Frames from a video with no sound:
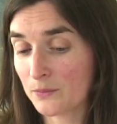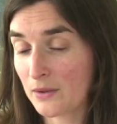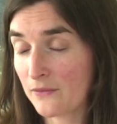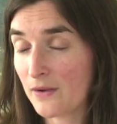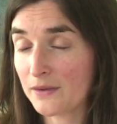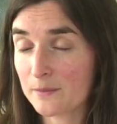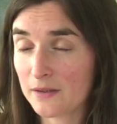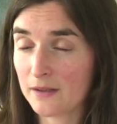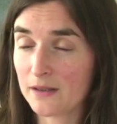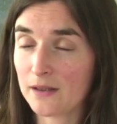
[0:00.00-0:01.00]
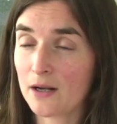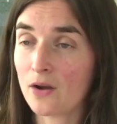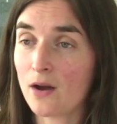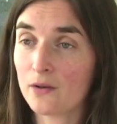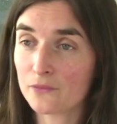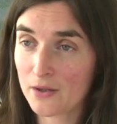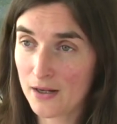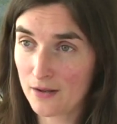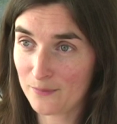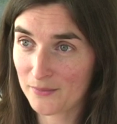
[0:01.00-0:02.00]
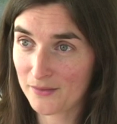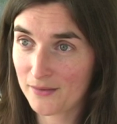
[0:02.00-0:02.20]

When I felt them kick in, I called for help.